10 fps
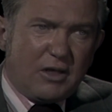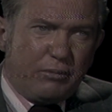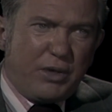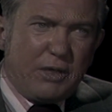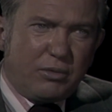
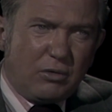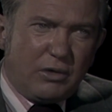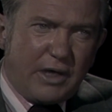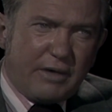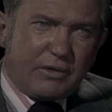The people
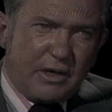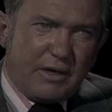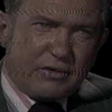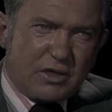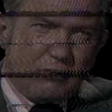would have to
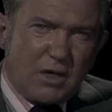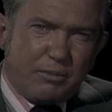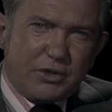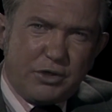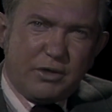have some
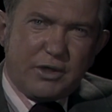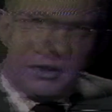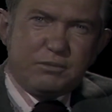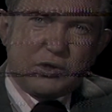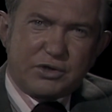opportunity